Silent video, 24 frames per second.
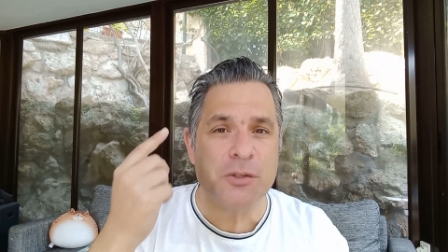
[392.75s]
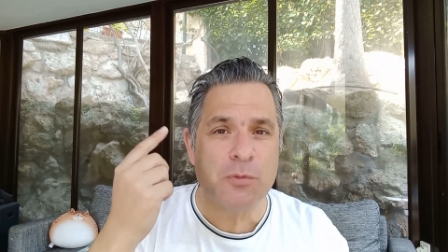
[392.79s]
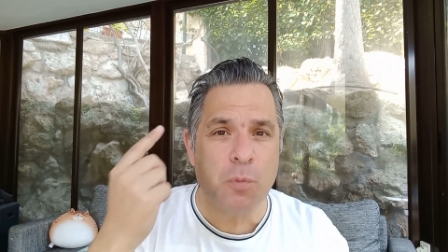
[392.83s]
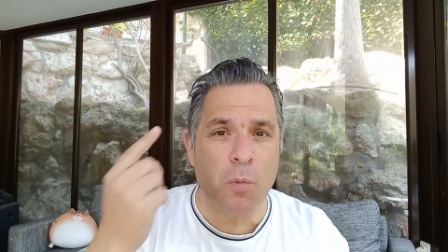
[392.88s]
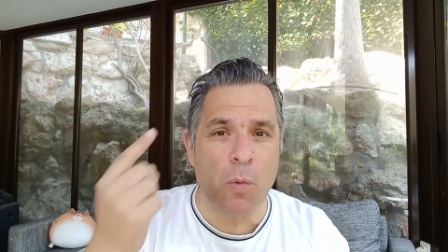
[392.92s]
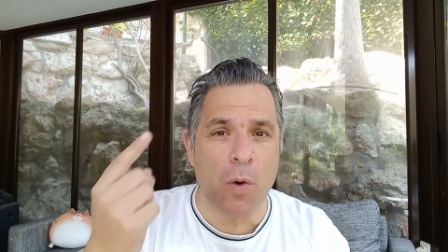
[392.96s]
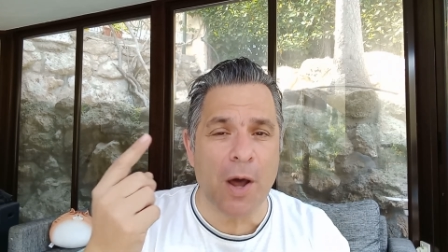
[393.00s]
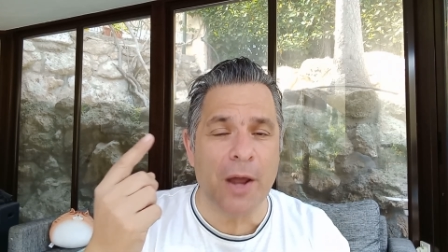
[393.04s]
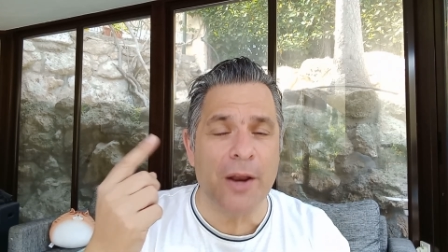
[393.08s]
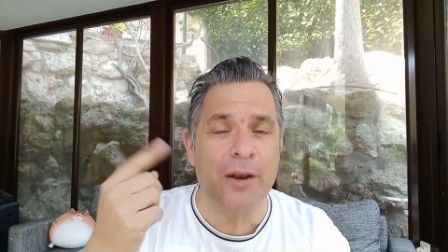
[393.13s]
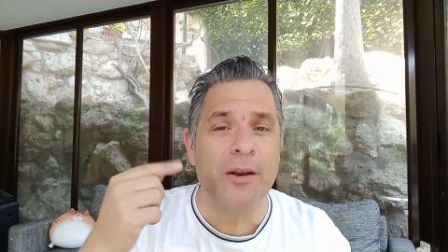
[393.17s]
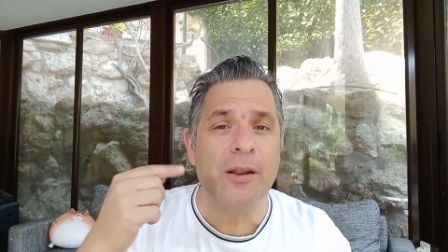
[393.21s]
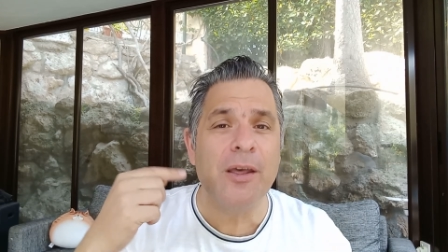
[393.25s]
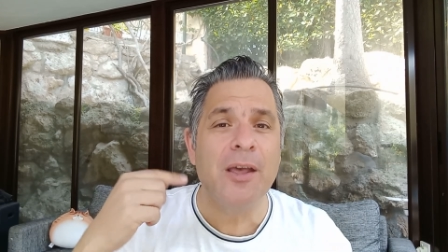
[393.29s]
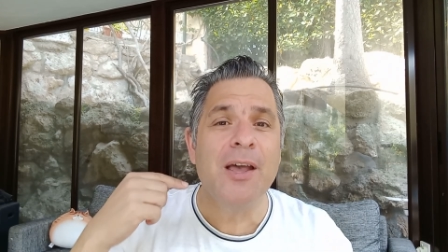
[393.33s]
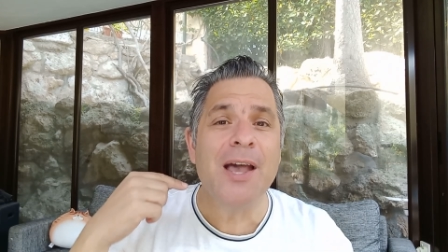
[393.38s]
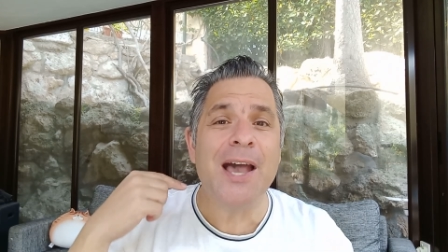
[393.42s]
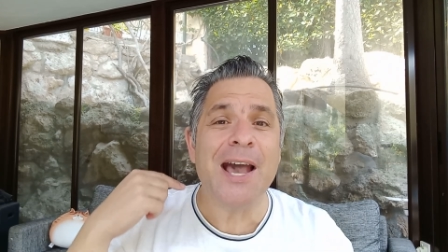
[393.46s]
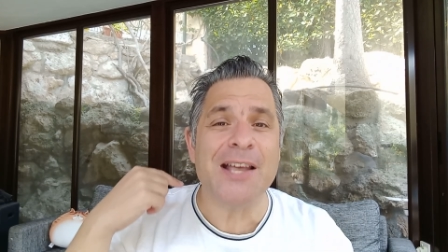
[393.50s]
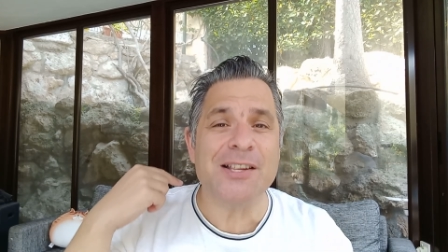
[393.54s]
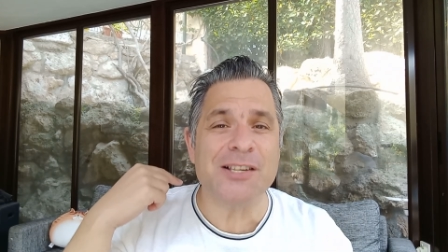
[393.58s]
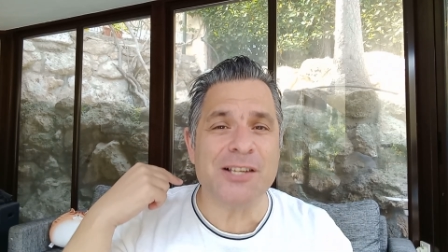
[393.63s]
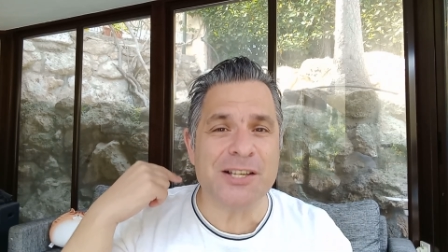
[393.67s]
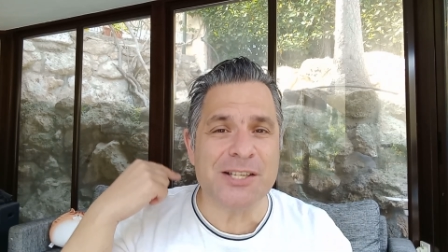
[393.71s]
One,
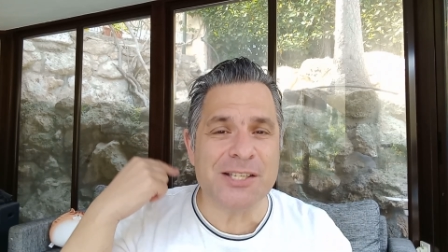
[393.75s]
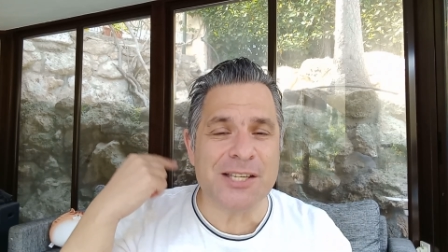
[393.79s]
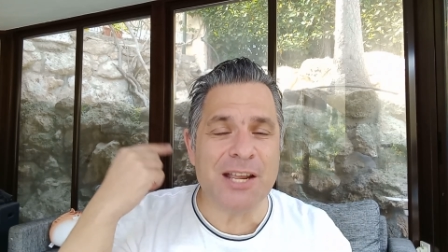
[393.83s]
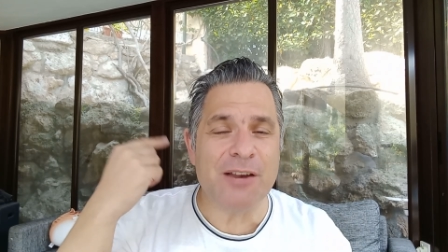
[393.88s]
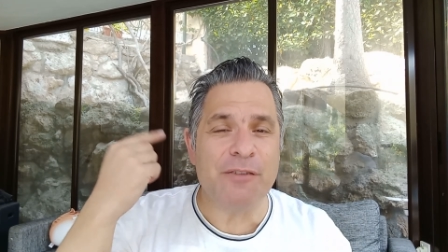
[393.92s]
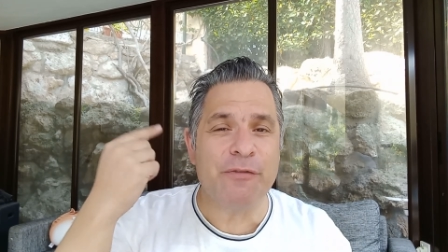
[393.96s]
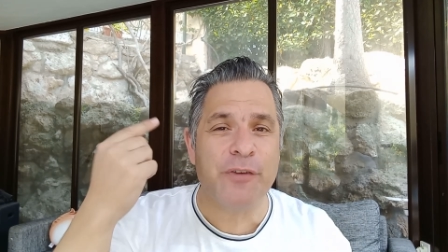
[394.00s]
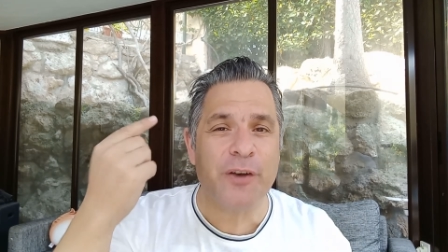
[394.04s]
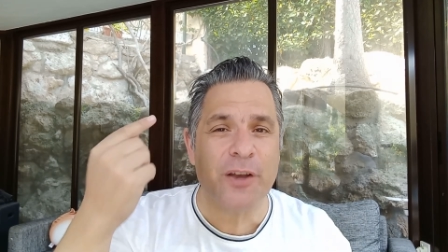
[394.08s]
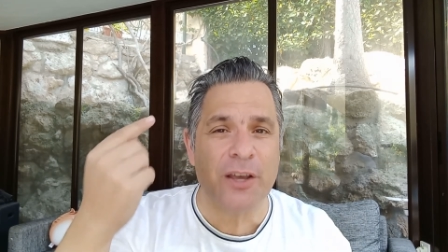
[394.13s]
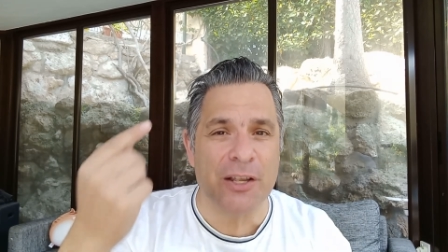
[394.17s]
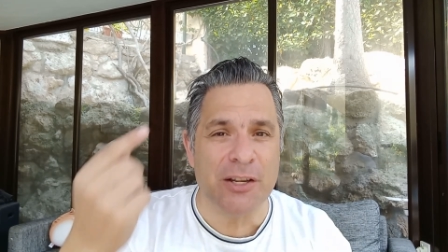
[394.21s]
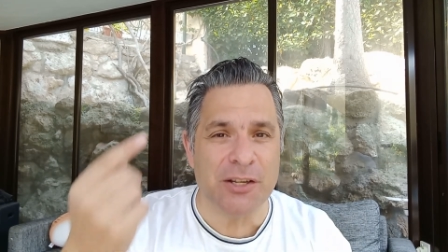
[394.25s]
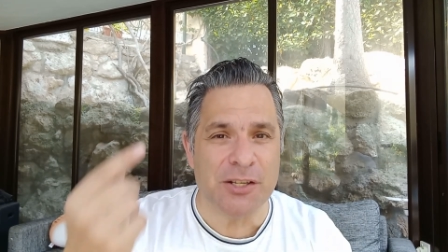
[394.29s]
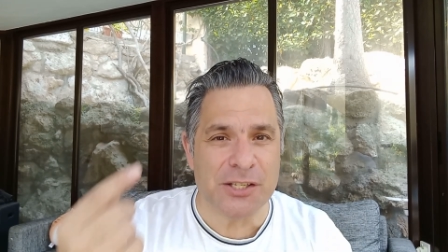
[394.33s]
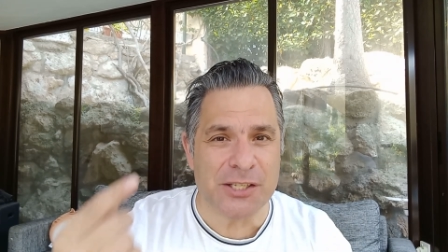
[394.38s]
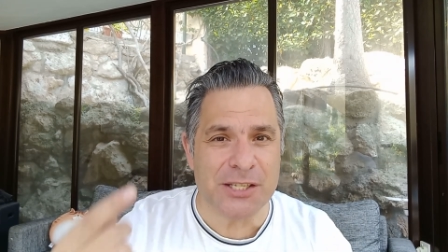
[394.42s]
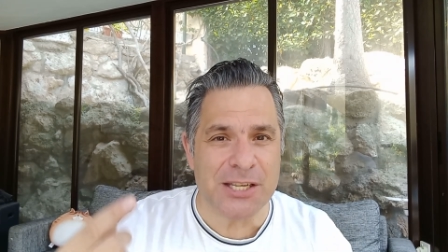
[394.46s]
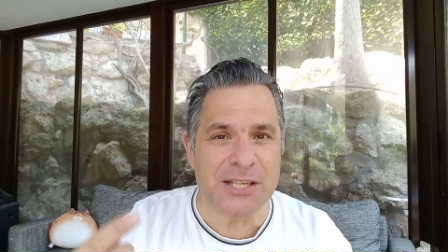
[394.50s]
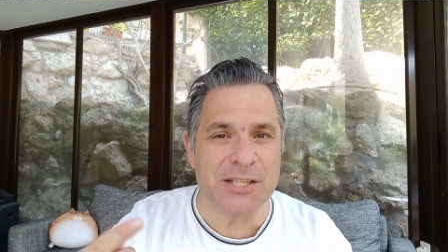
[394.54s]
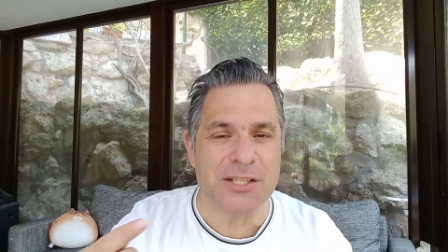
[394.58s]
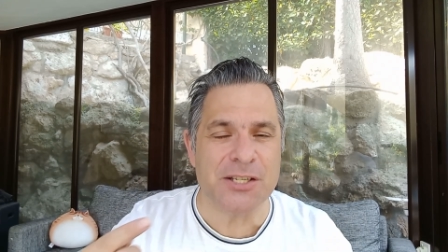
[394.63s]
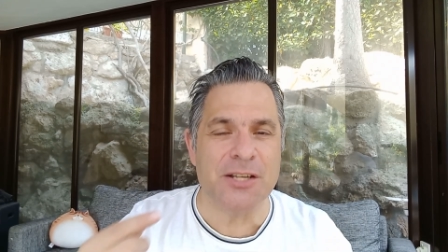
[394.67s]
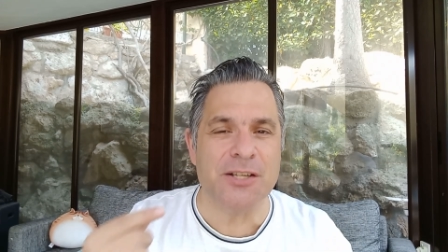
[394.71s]
as I said, for
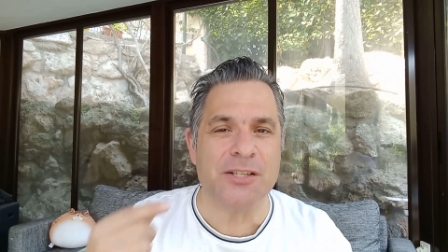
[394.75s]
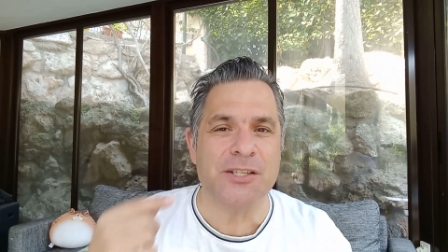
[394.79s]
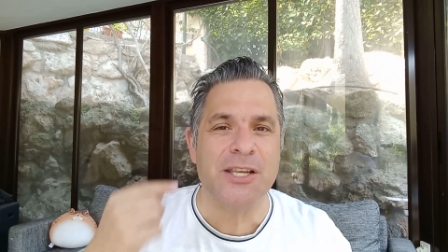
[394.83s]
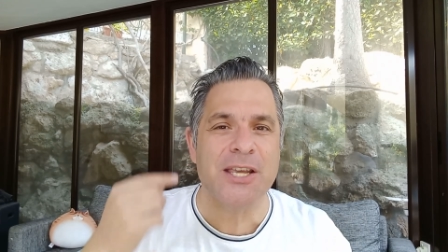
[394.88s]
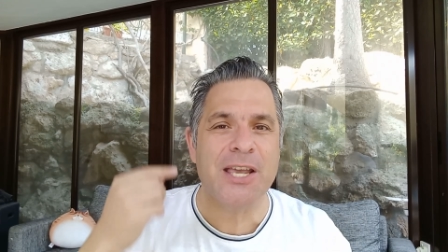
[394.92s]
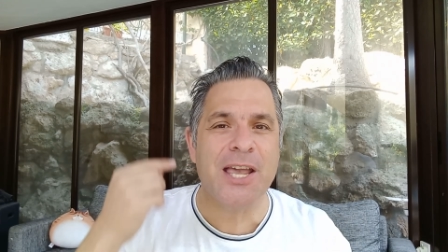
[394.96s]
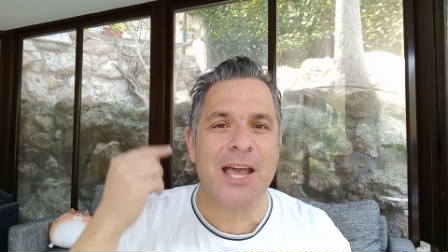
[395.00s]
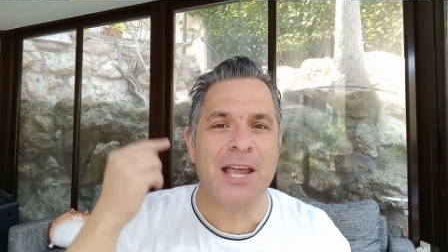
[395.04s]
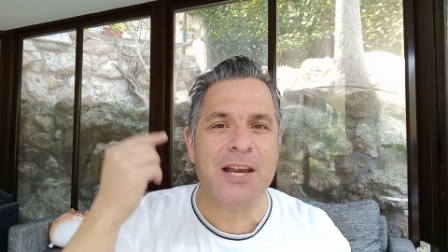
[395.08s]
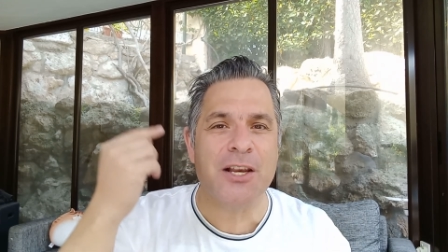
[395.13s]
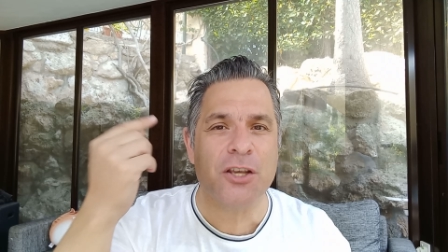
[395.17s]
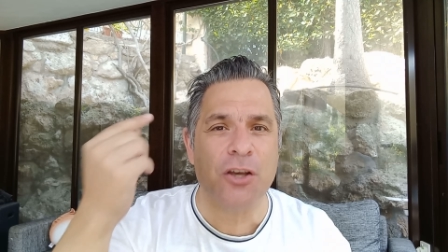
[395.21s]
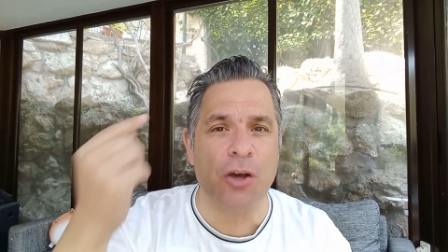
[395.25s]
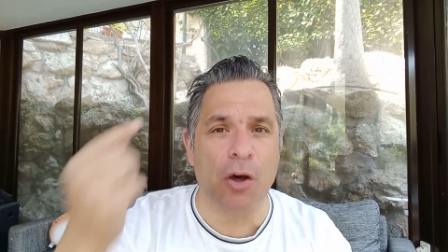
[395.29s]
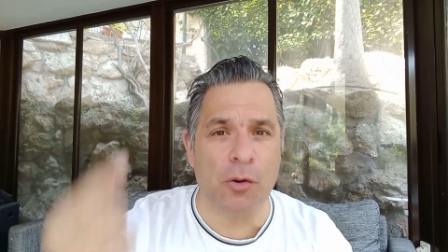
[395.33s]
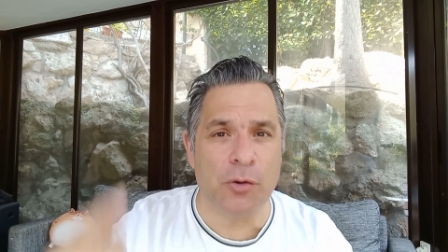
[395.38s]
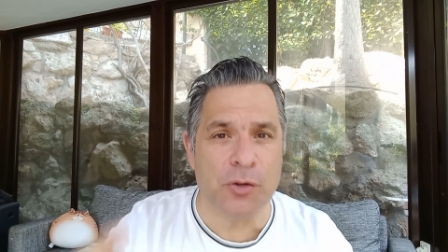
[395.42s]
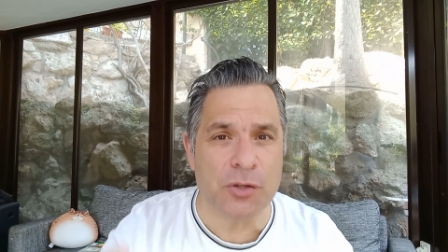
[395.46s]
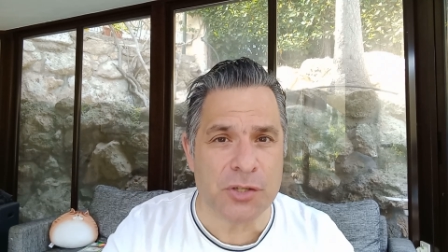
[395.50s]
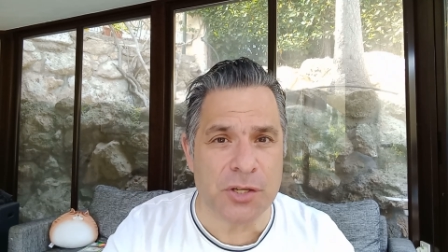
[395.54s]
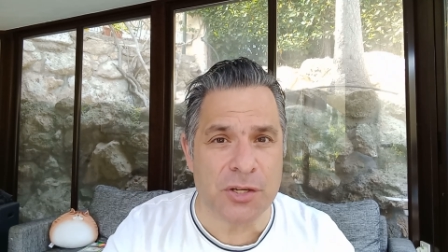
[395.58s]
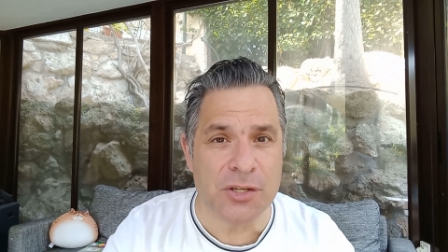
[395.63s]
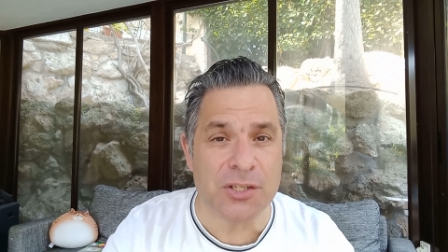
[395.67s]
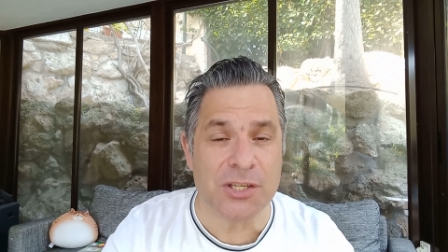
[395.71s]
consistency and
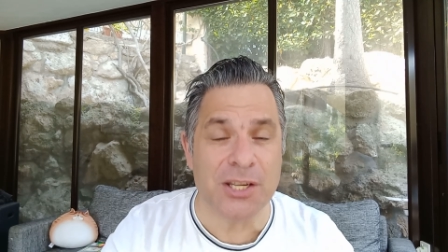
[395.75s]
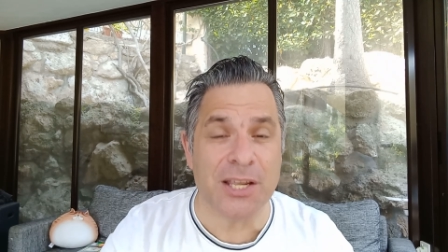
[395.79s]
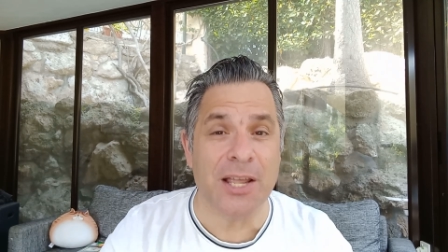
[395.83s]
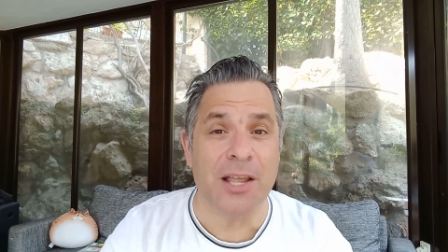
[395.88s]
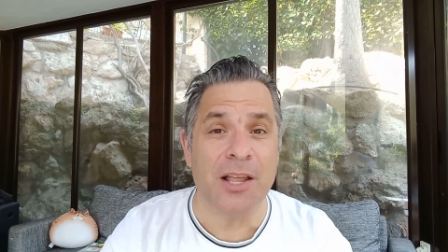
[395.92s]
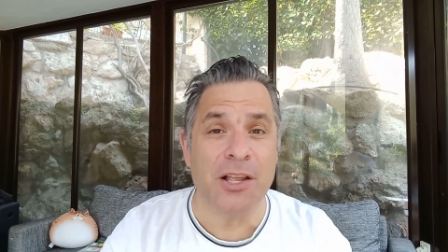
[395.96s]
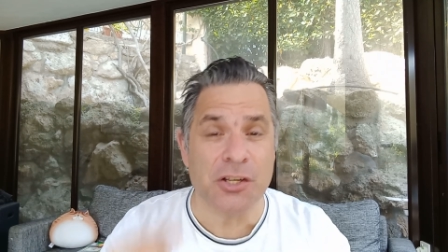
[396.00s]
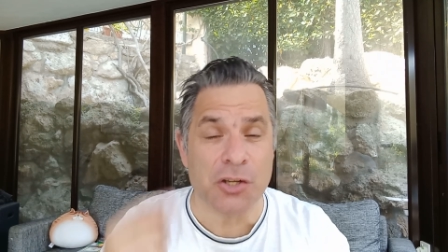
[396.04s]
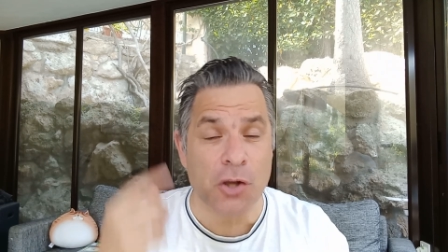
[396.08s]
constancy.